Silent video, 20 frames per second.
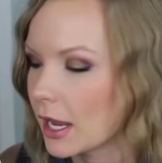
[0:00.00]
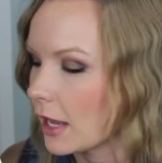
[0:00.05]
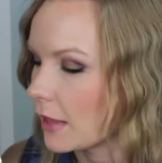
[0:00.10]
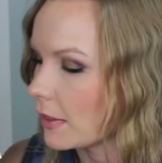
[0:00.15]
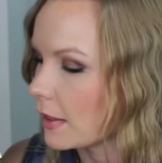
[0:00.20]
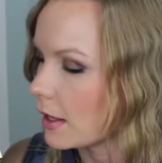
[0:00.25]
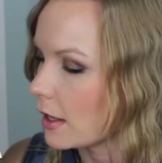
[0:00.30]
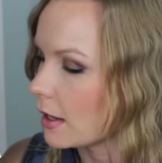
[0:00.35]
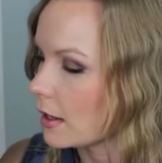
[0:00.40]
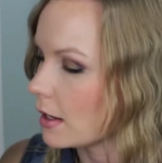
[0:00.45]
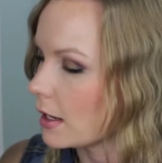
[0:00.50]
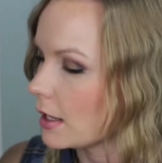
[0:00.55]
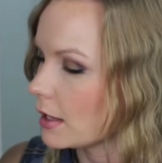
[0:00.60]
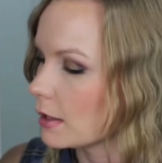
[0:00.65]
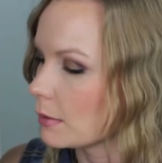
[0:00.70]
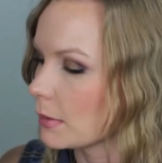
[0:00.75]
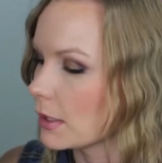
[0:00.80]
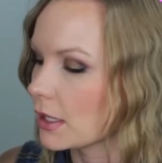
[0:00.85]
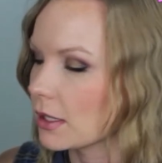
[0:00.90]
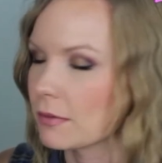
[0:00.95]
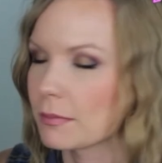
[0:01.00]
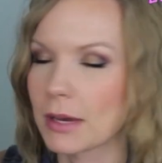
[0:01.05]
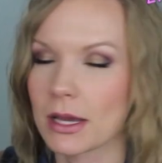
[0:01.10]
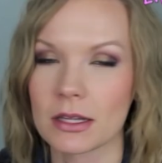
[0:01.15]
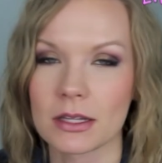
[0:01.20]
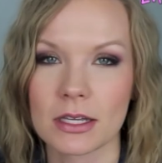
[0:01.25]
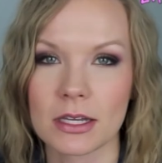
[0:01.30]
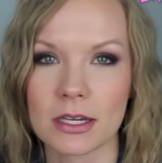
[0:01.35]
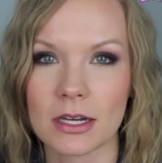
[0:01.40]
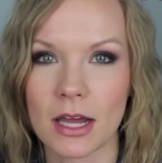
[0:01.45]
And then in the middle of
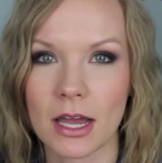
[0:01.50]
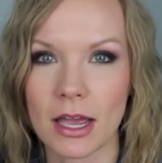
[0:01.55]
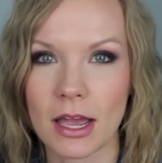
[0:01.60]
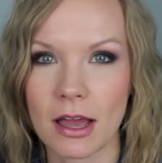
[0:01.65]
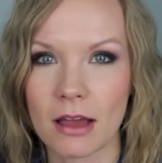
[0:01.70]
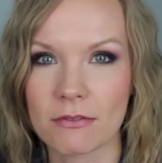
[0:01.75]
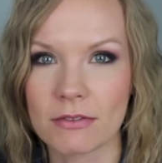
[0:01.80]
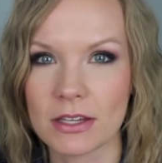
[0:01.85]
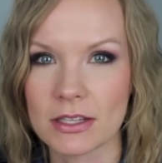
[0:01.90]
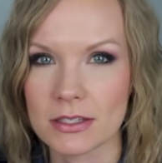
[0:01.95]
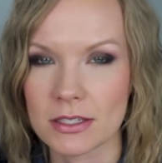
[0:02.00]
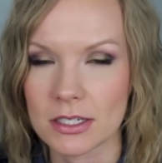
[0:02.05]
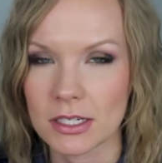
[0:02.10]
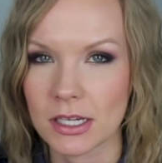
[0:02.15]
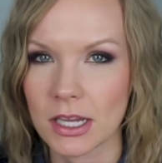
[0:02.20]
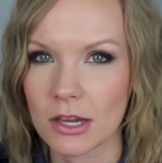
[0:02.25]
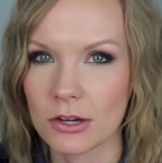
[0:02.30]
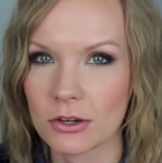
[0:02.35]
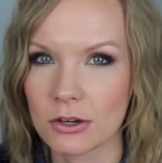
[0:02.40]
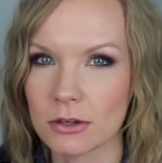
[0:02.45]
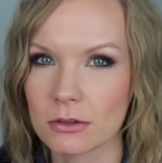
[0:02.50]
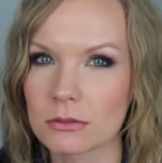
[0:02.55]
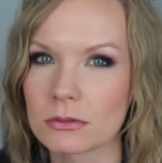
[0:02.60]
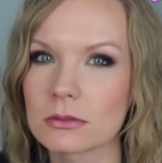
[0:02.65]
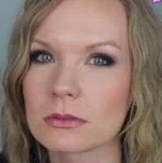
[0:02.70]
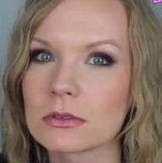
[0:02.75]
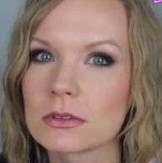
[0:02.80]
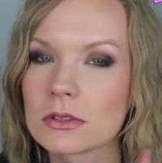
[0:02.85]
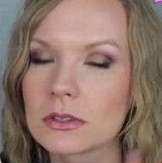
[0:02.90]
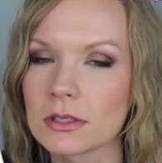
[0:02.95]
my lid, I have Instigator.
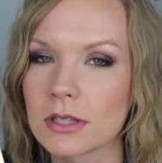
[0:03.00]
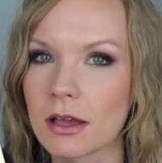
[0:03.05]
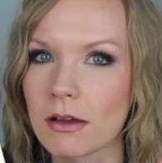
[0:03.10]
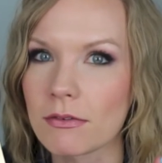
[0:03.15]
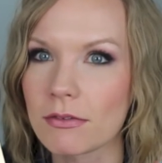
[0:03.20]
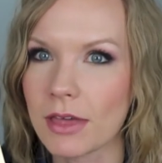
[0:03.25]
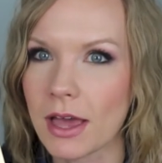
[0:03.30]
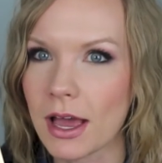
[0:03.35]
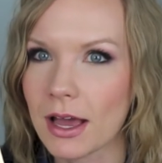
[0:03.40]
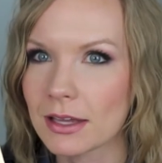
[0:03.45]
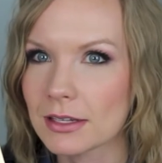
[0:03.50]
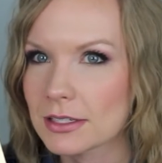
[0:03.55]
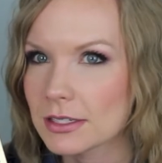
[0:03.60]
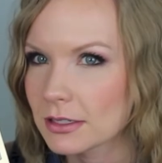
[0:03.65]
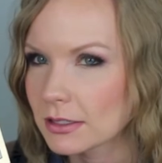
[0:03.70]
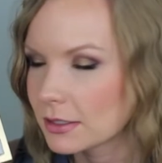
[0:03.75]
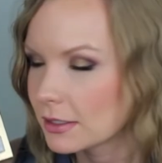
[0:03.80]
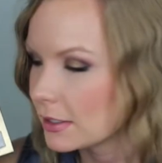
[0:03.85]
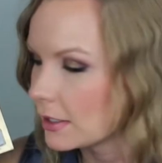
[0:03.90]
Love that.